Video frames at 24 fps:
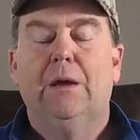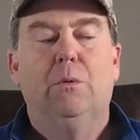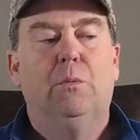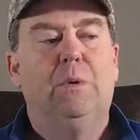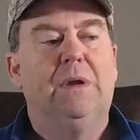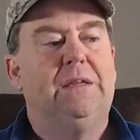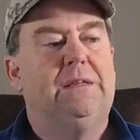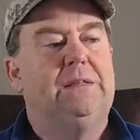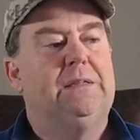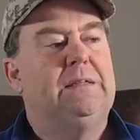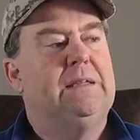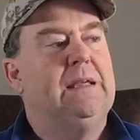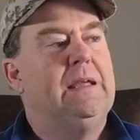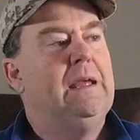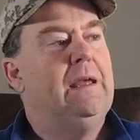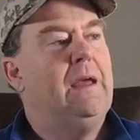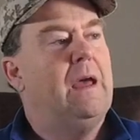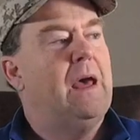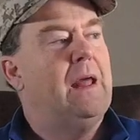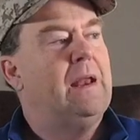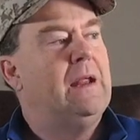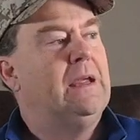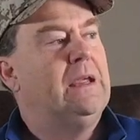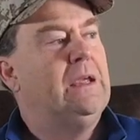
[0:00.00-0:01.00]
We see
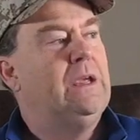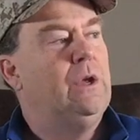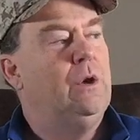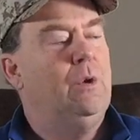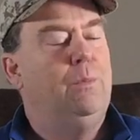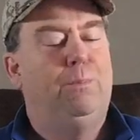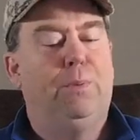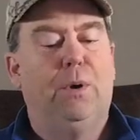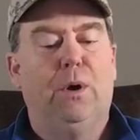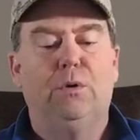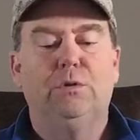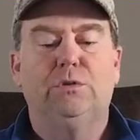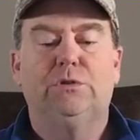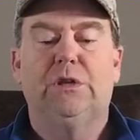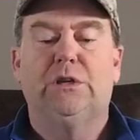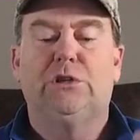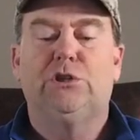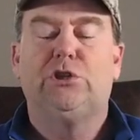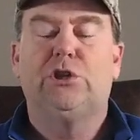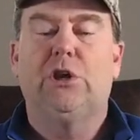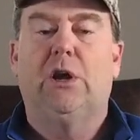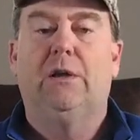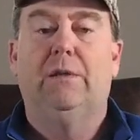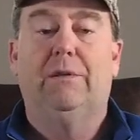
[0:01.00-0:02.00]
on a Q post
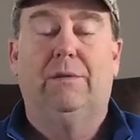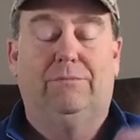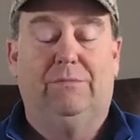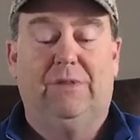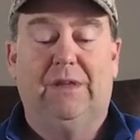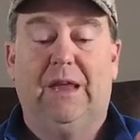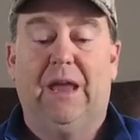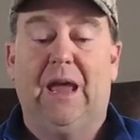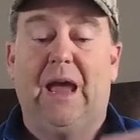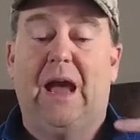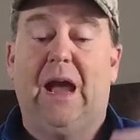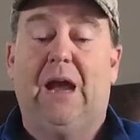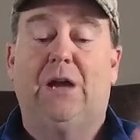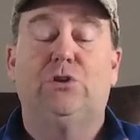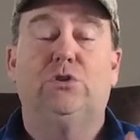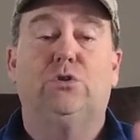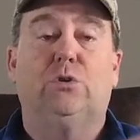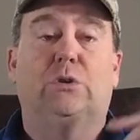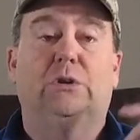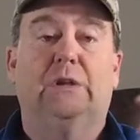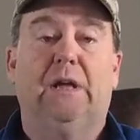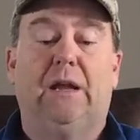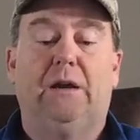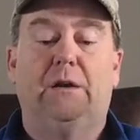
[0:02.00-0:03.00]
Chuck, uh, the
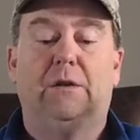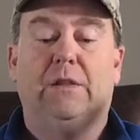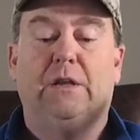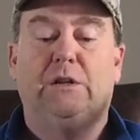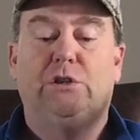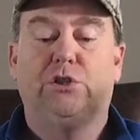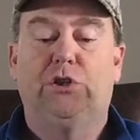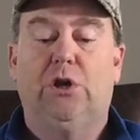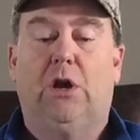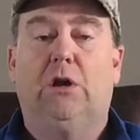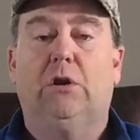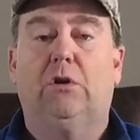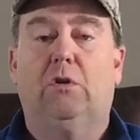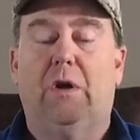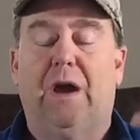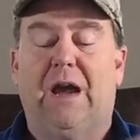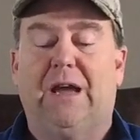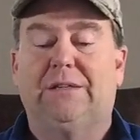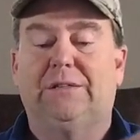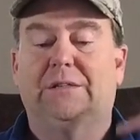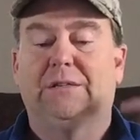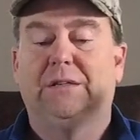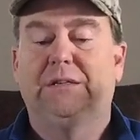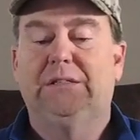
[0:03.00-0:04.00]
actual letter that Chuck
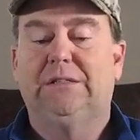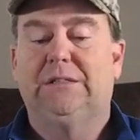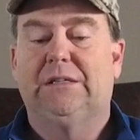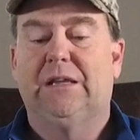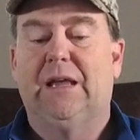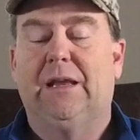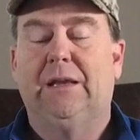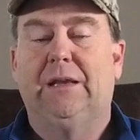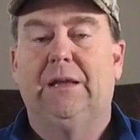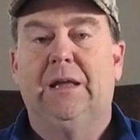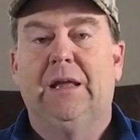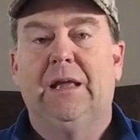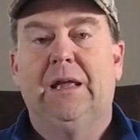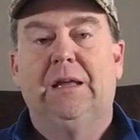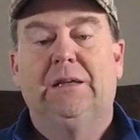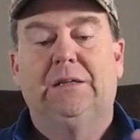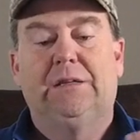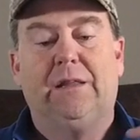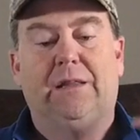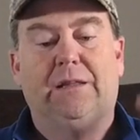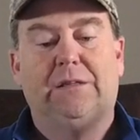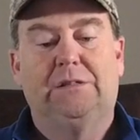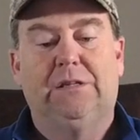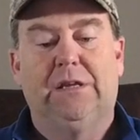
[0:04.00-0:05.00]
Grassley sent
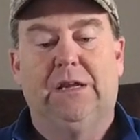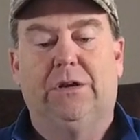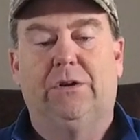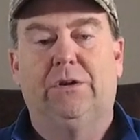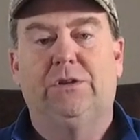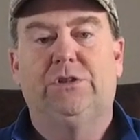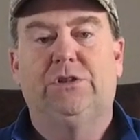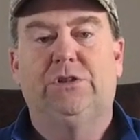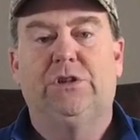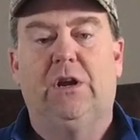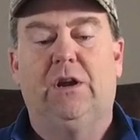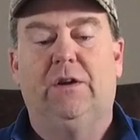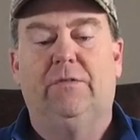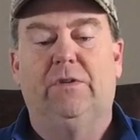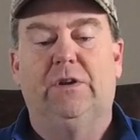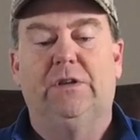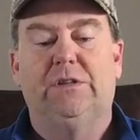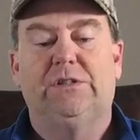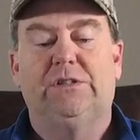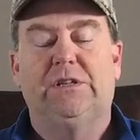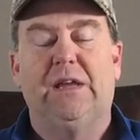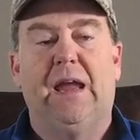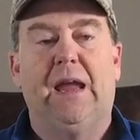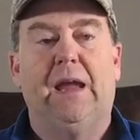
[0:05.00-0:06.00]
to the Secret
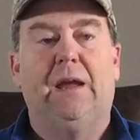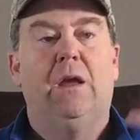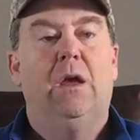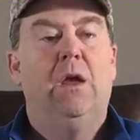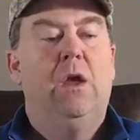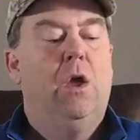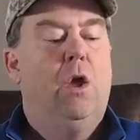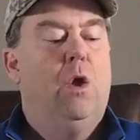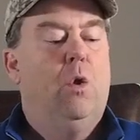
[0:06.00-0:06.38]
Service saying,